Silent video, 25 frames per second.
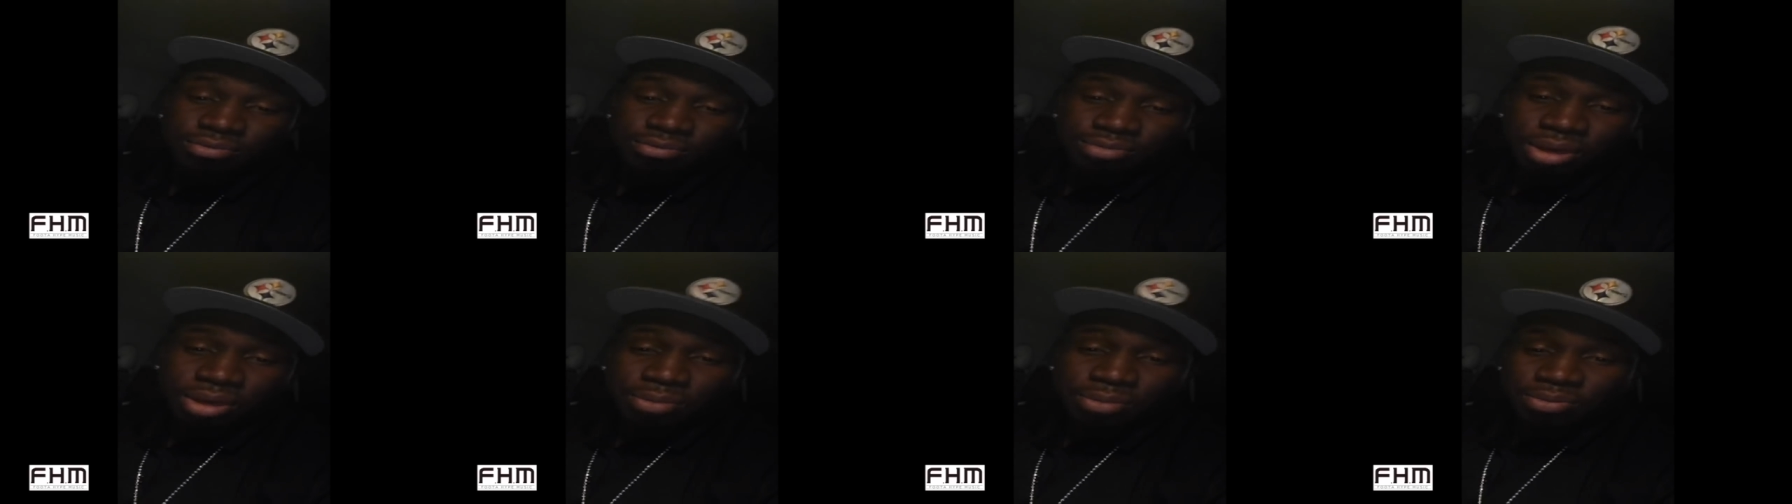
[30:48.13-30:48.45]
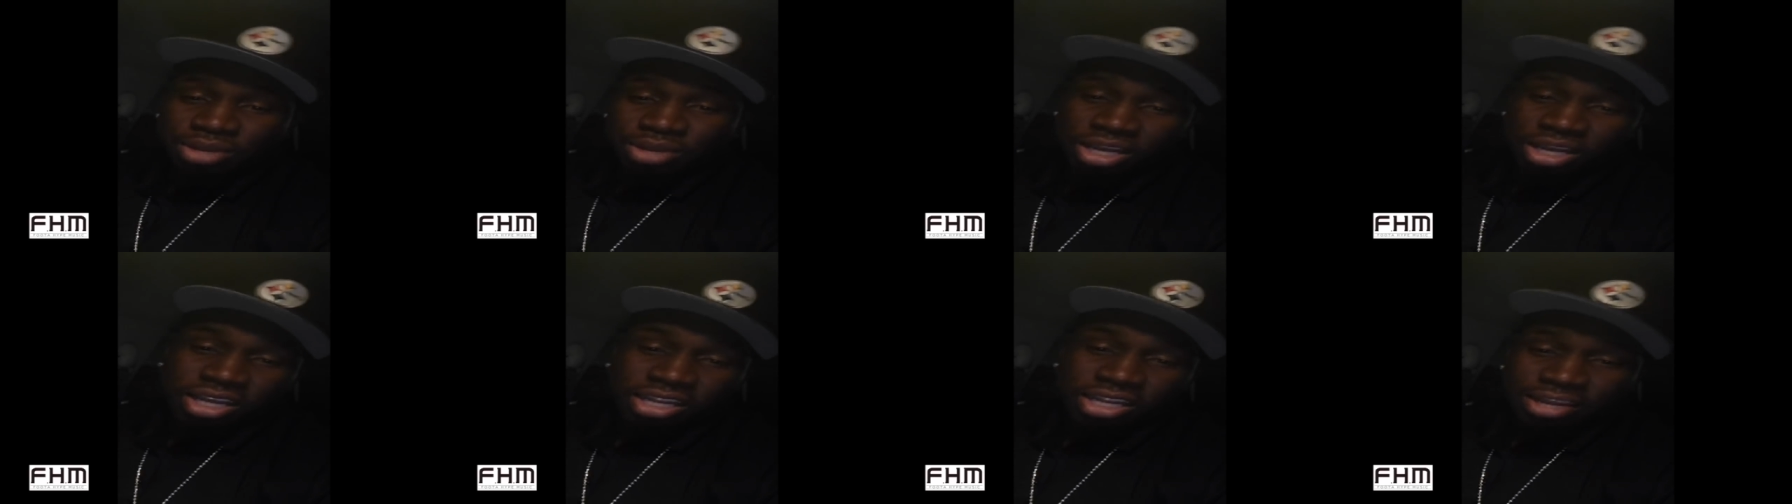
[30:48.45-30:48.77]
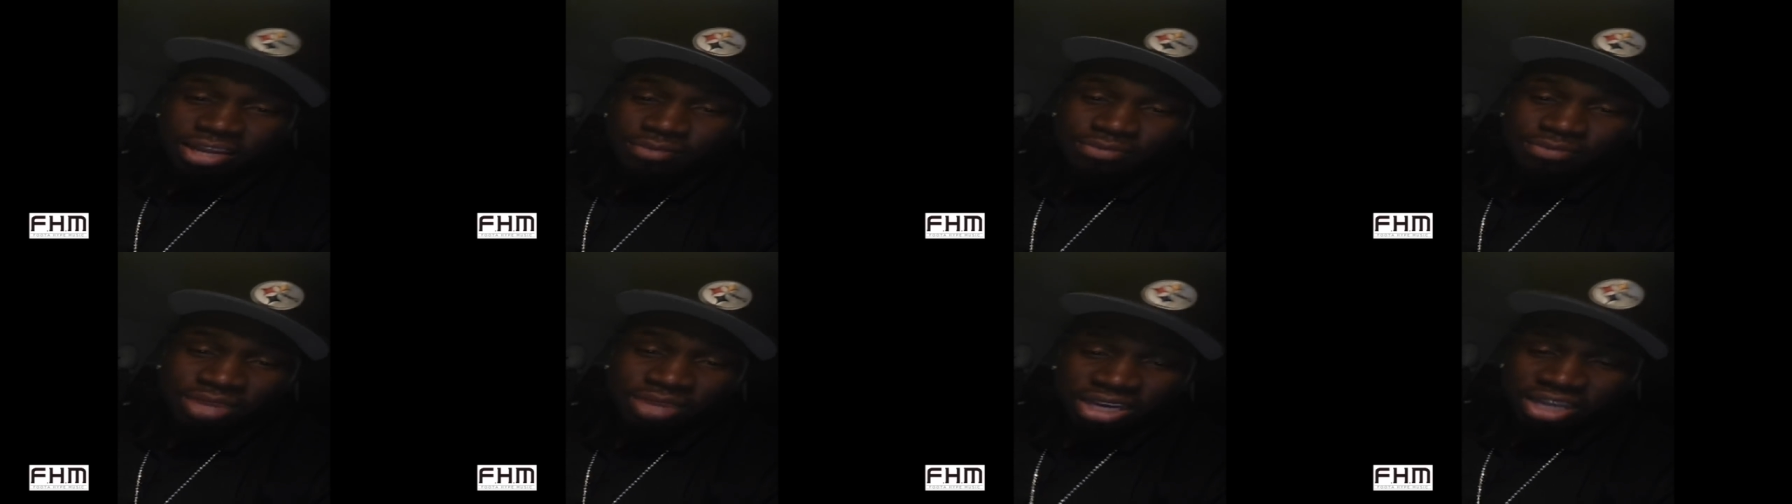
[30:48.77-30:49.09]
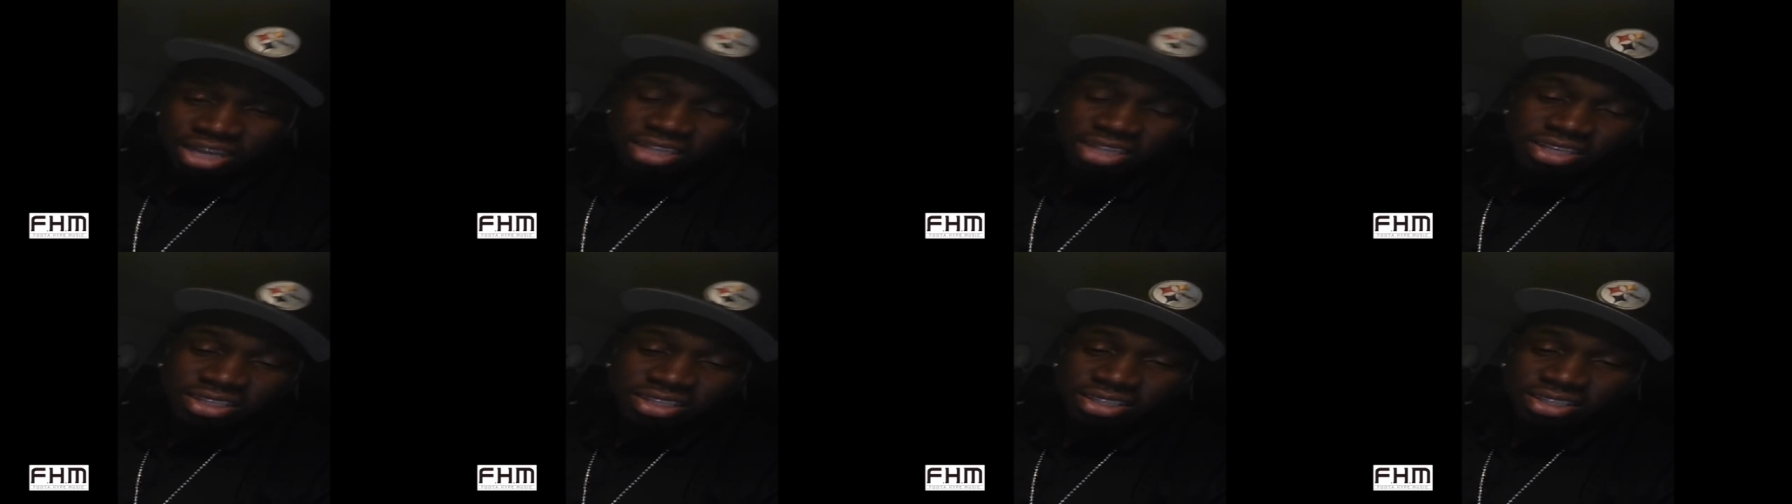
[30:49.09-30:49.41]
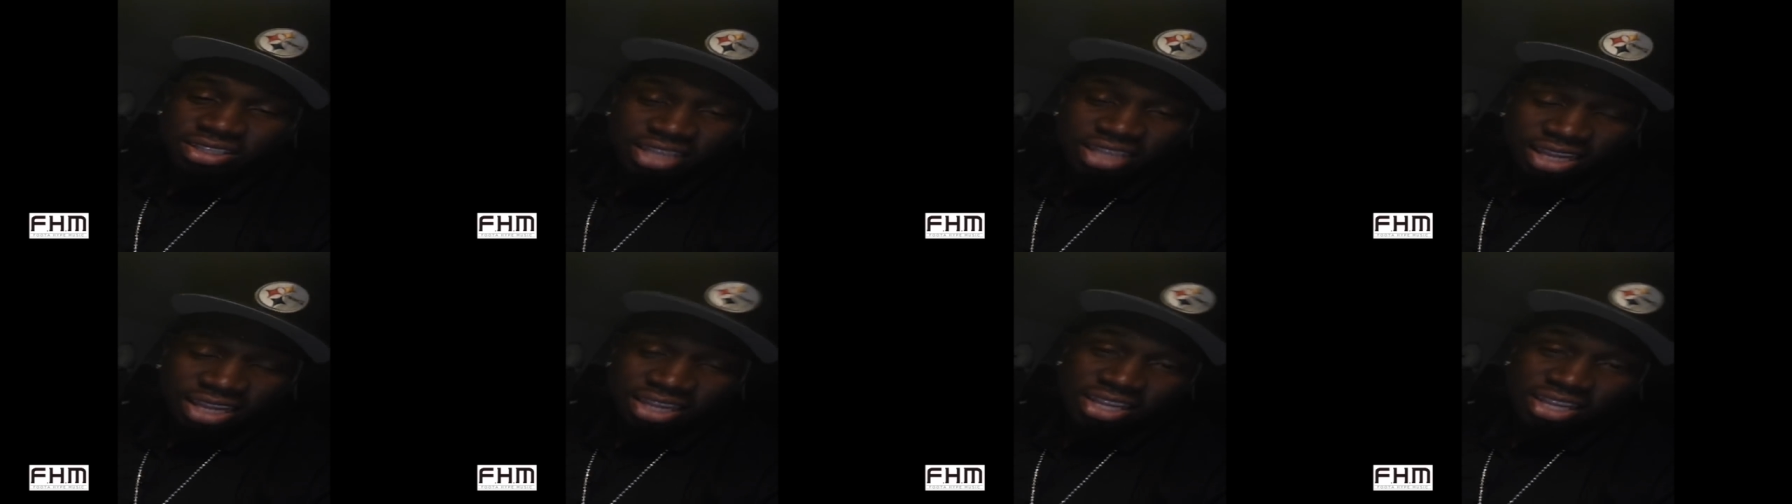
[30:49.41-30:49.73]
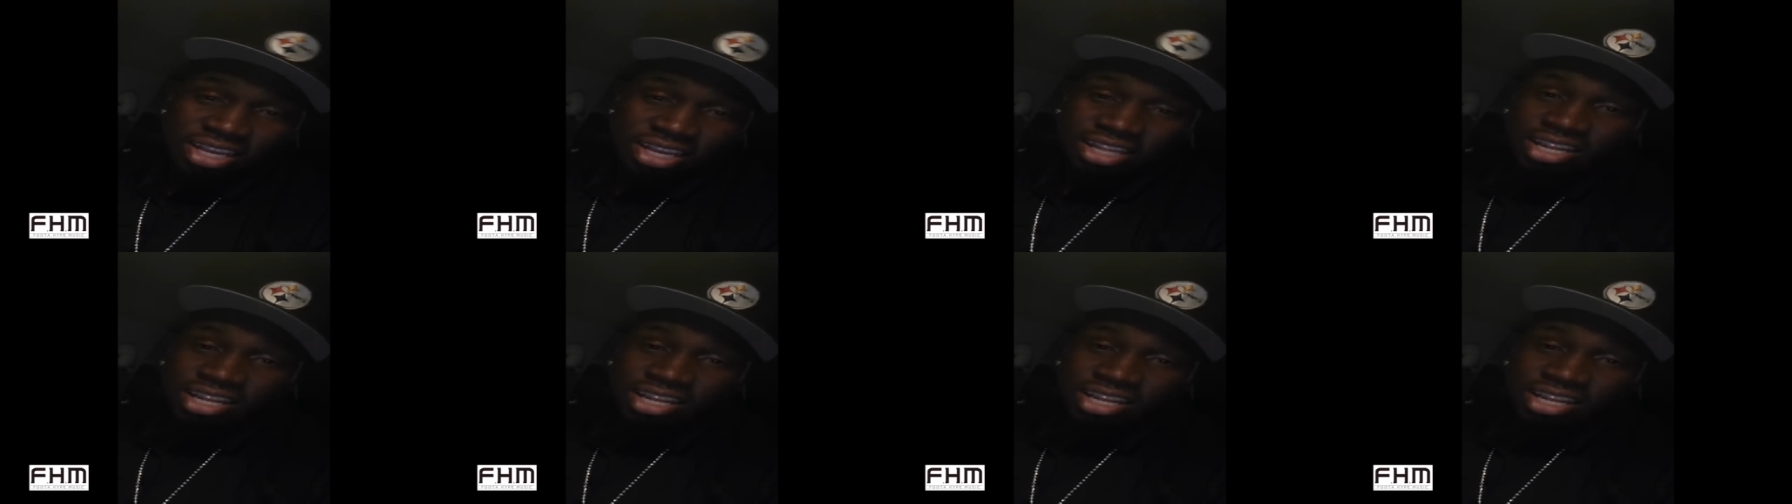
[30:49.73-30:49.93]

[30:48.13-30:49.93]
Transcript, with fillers: Popcaan and Megan Thee Stallion